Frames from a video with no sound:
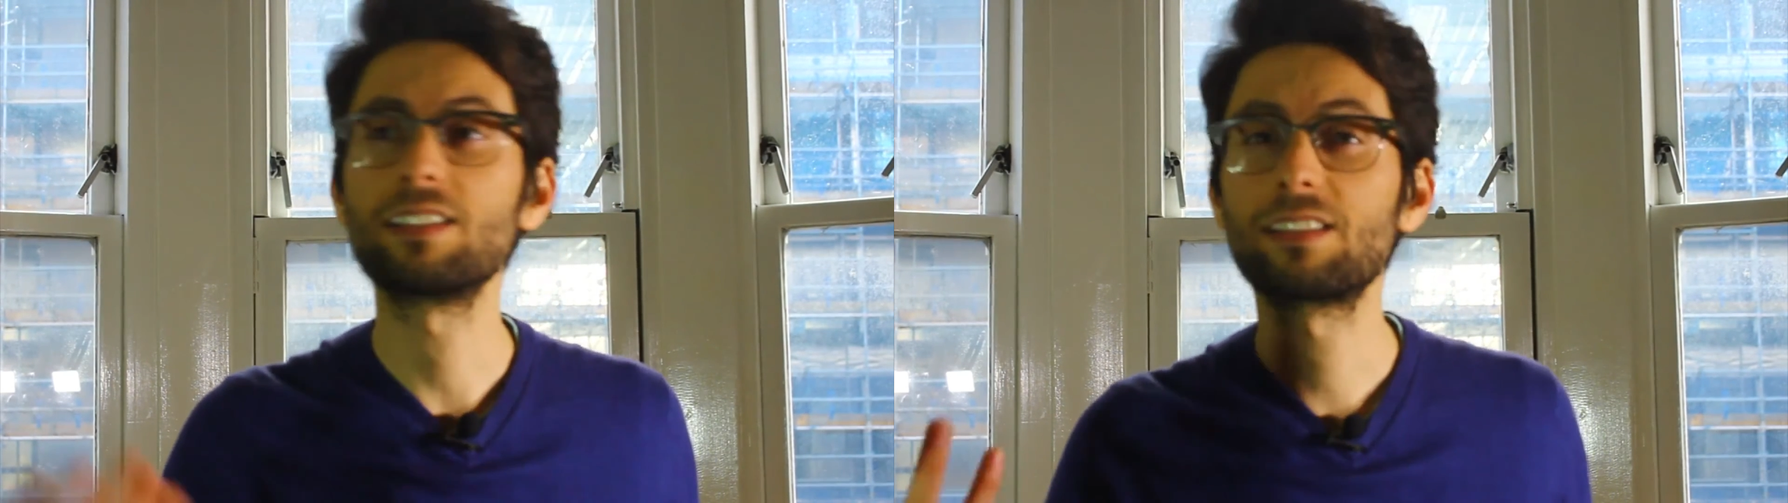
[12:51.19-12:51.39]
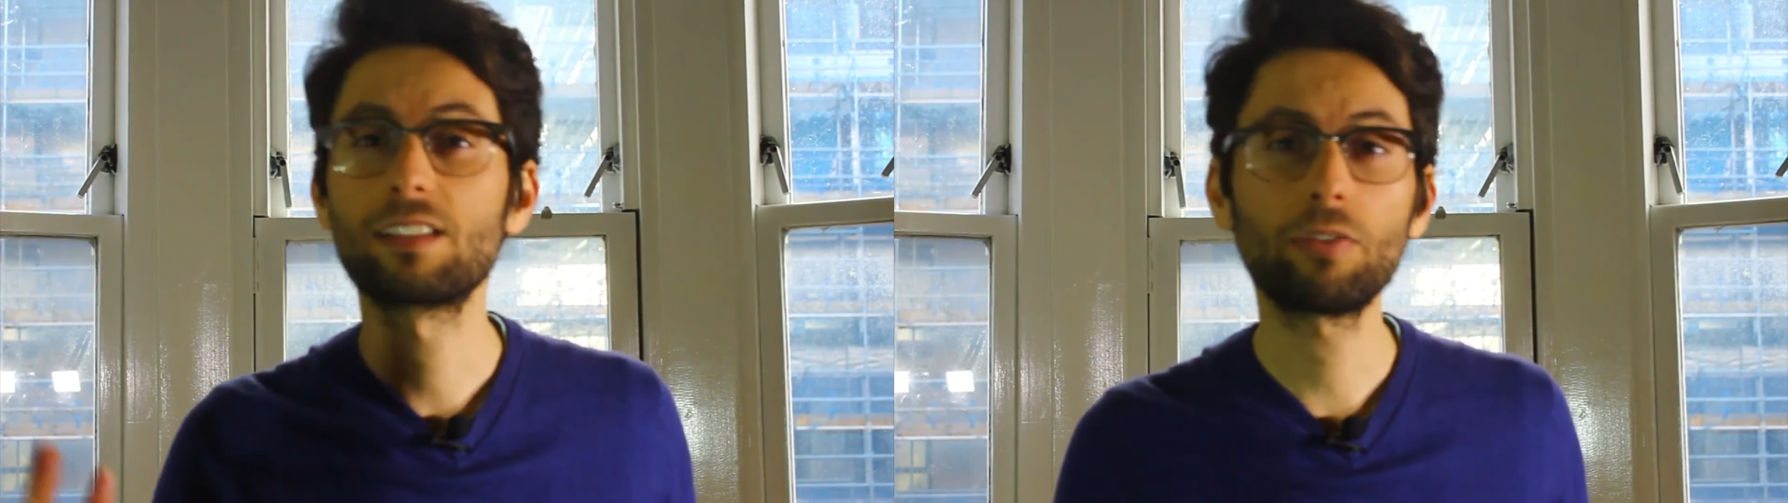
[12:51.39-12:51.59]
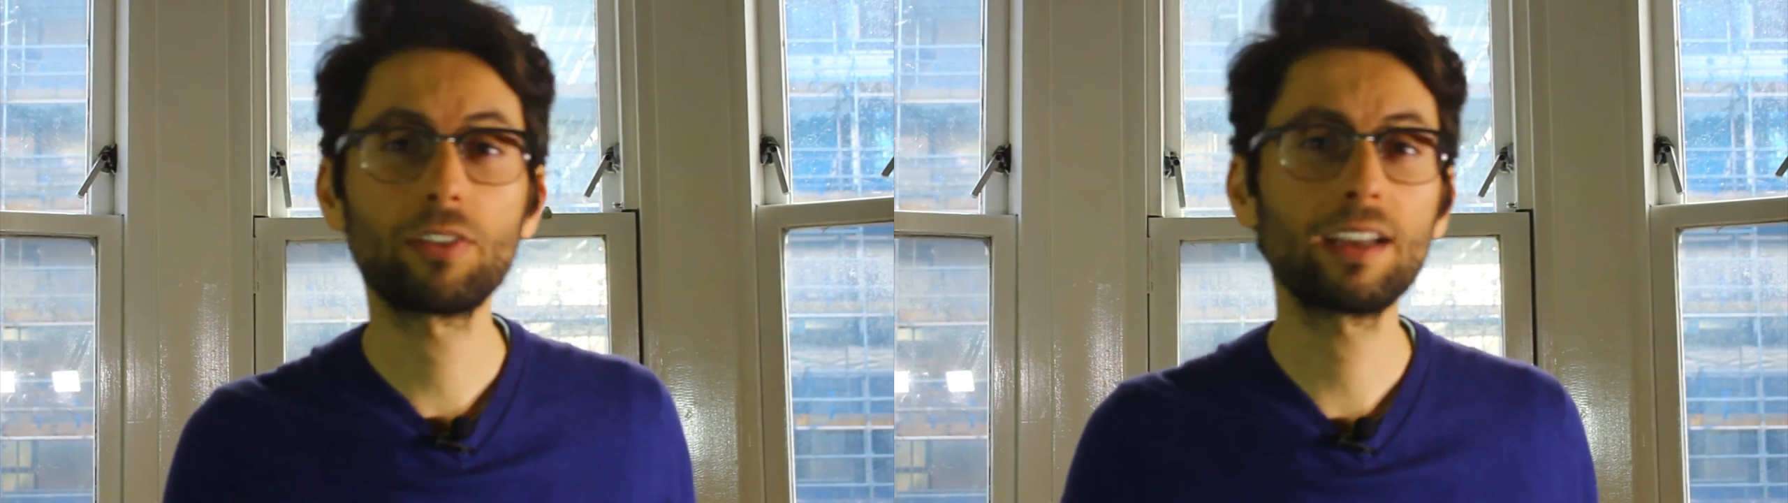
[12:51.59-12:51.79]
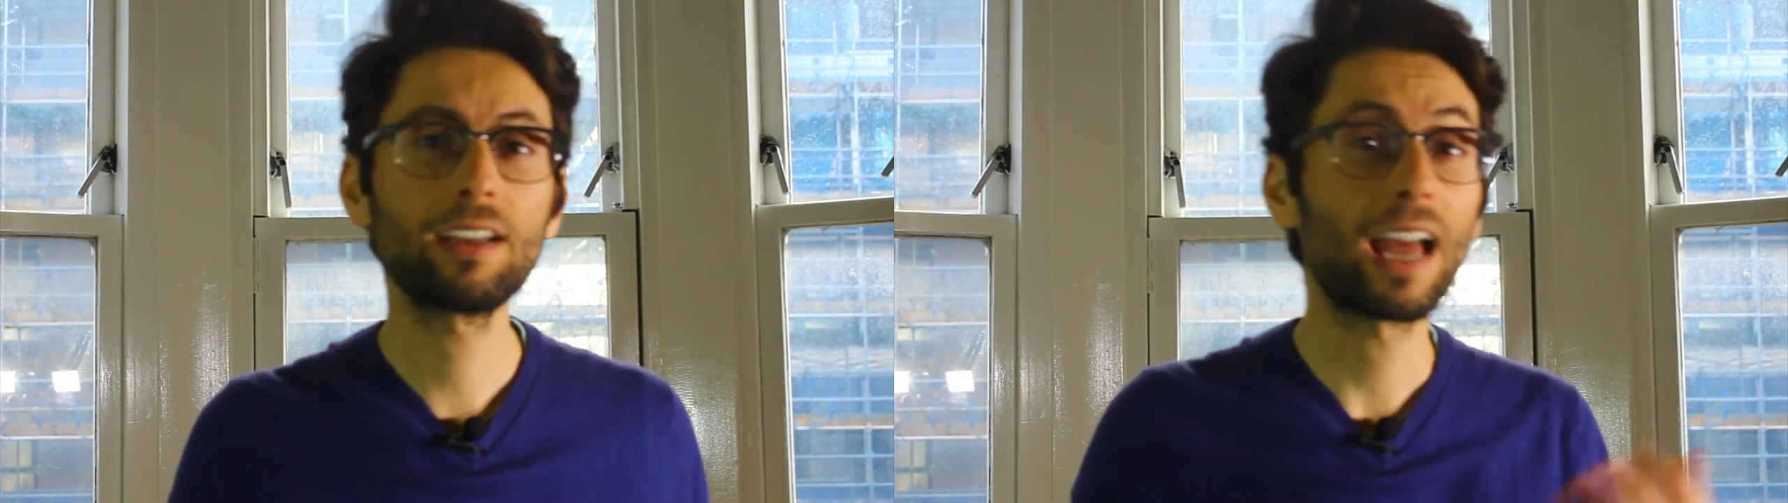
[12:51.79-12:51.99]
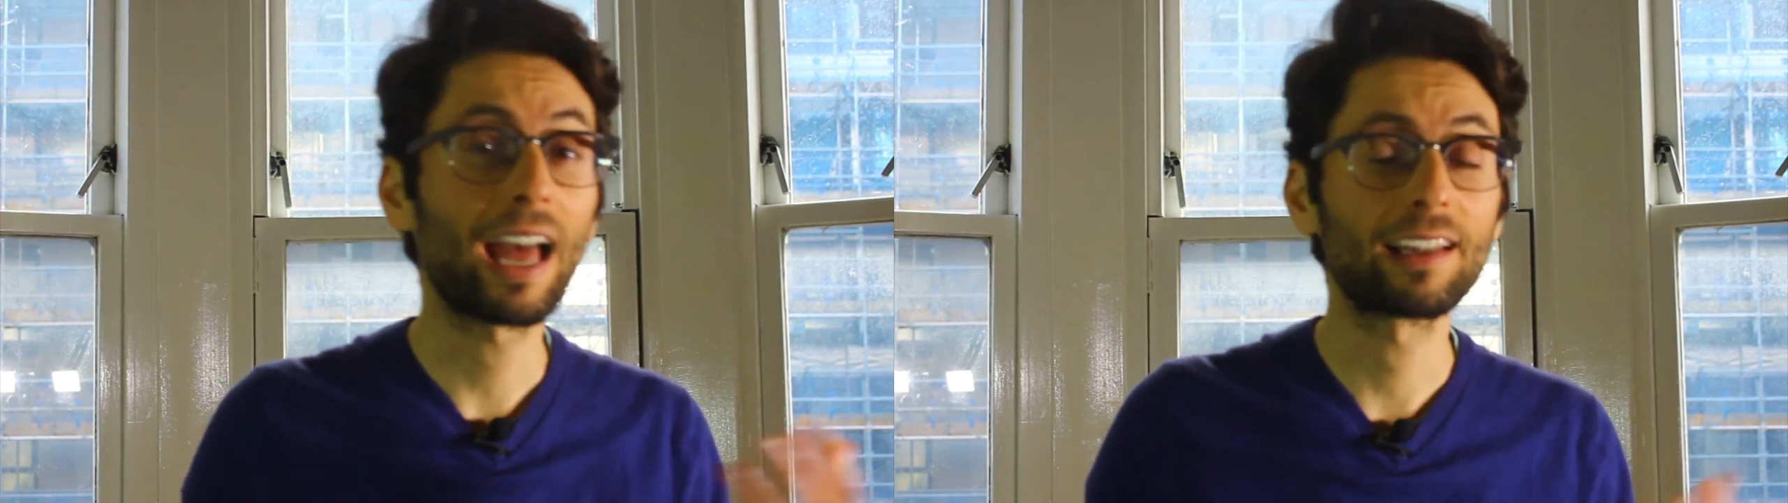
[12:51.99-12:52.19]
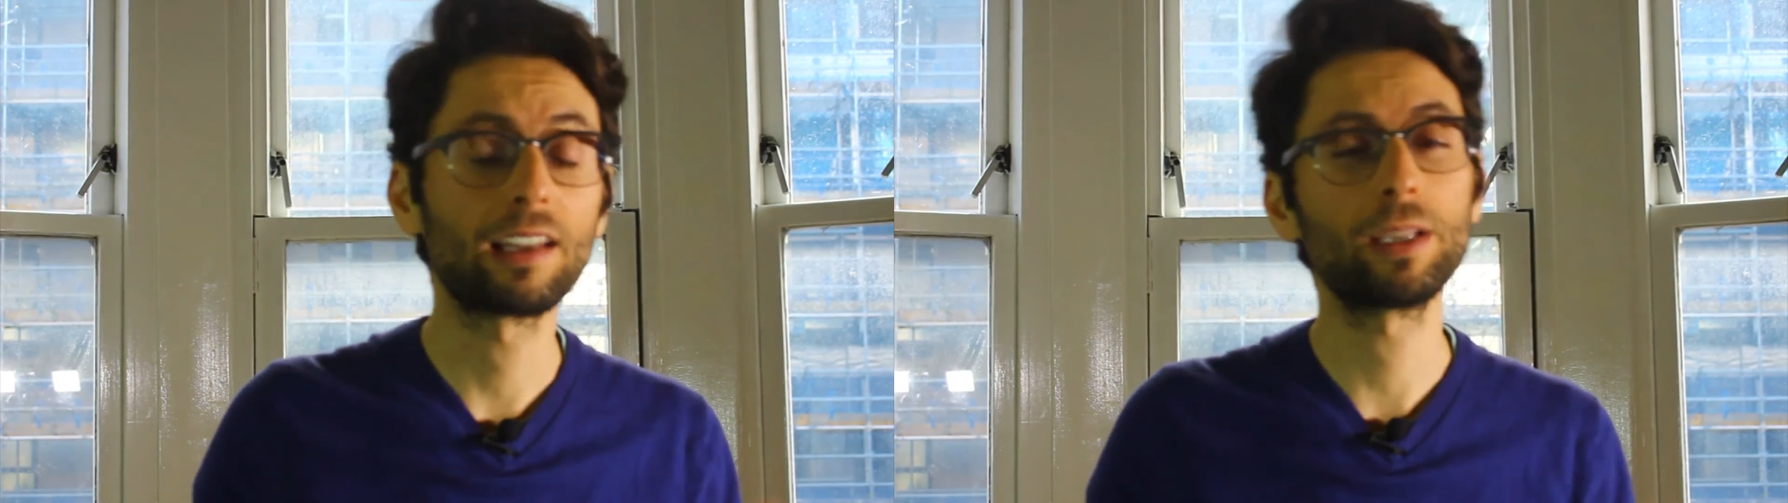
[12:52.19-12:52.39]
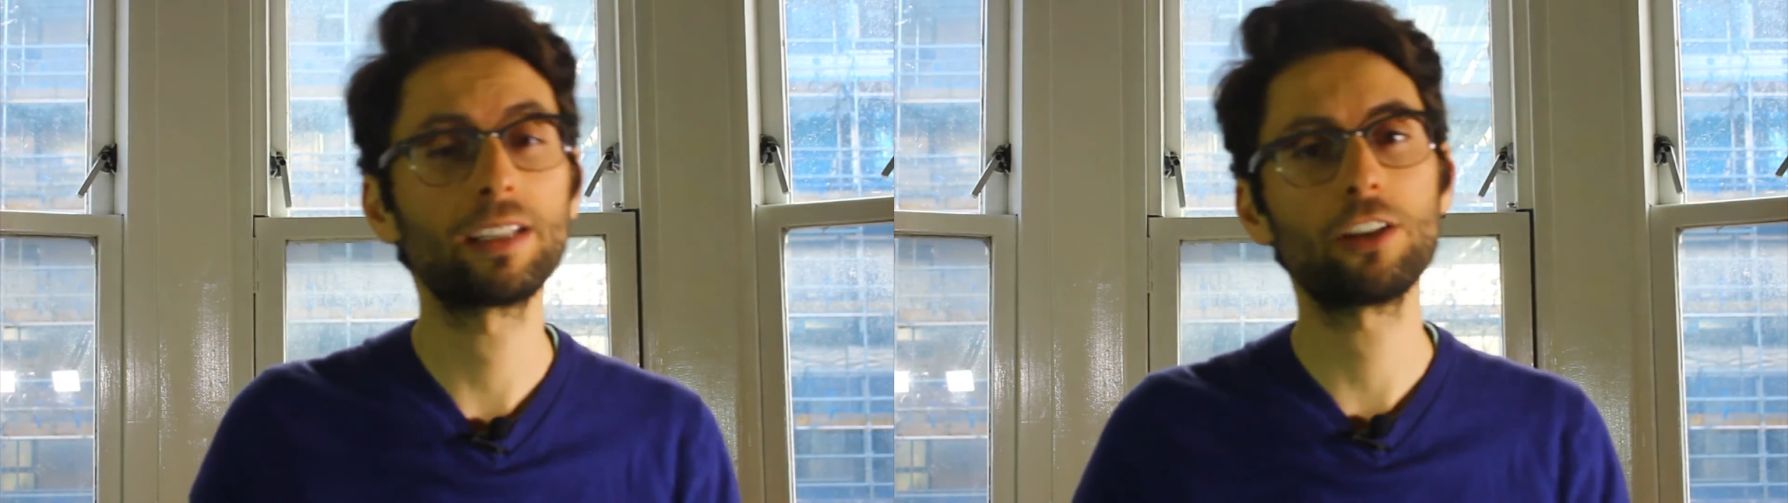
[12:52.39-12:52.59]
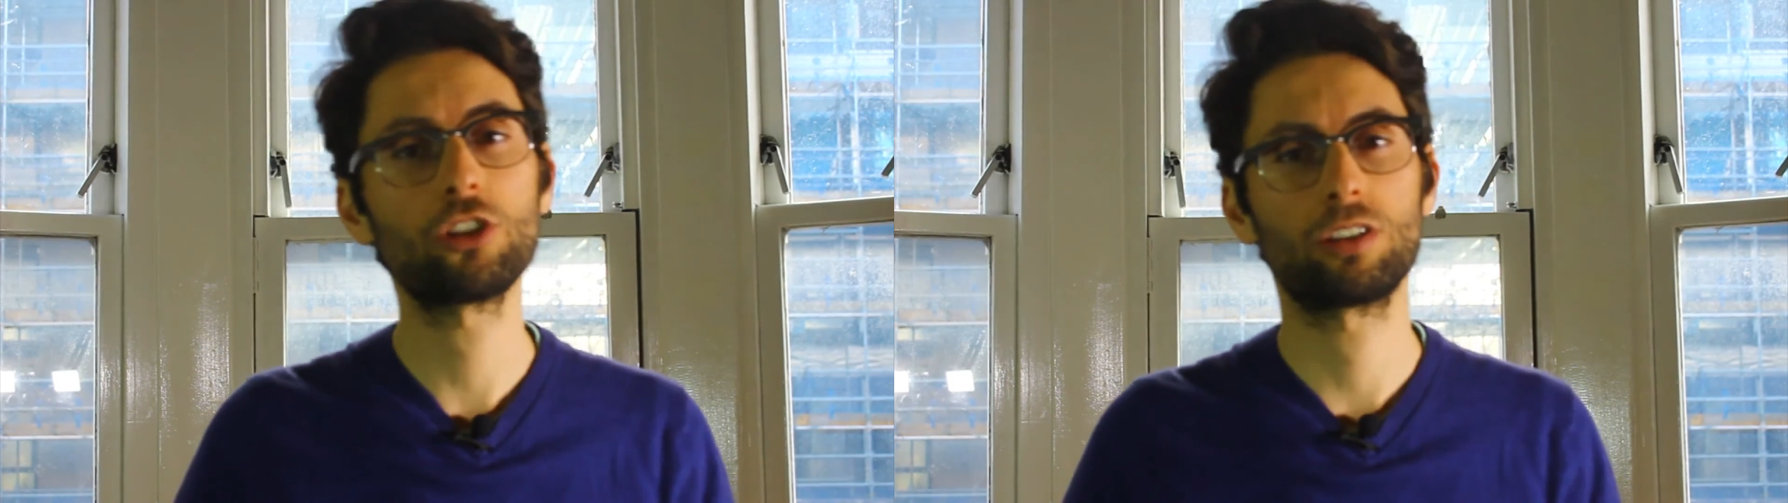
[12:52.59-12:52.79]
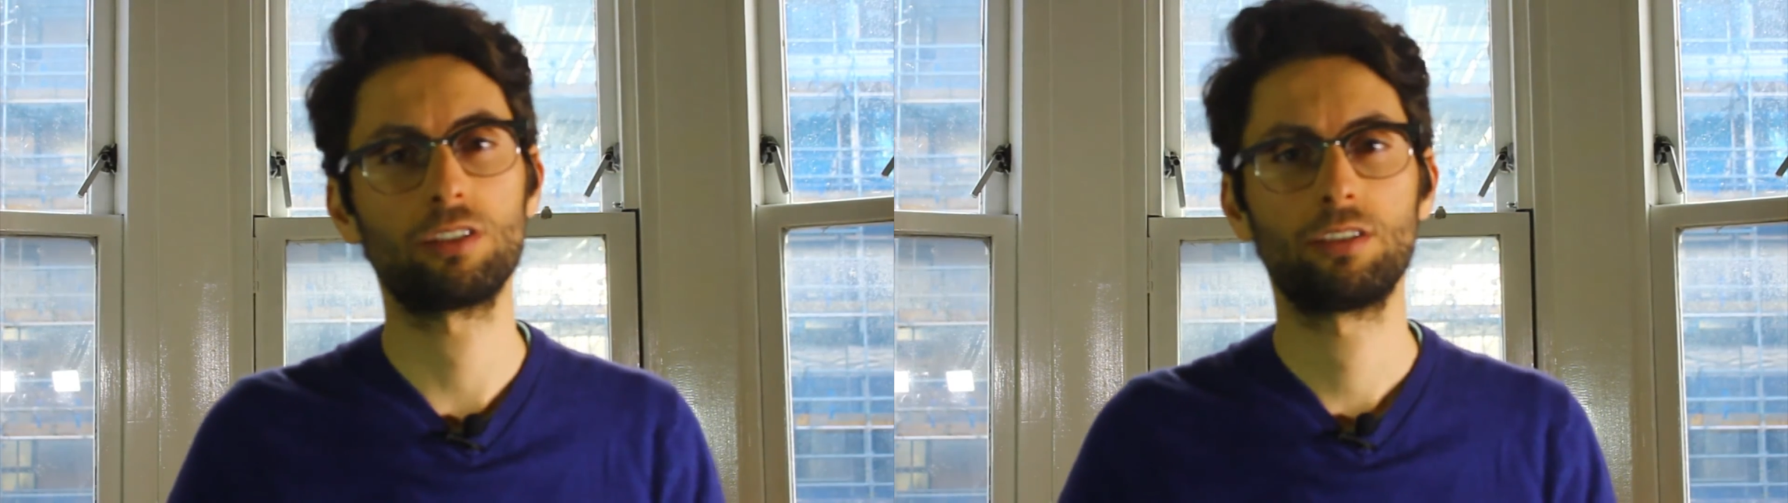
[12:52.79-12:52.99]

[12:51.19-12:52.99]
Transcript: suffering and limitation.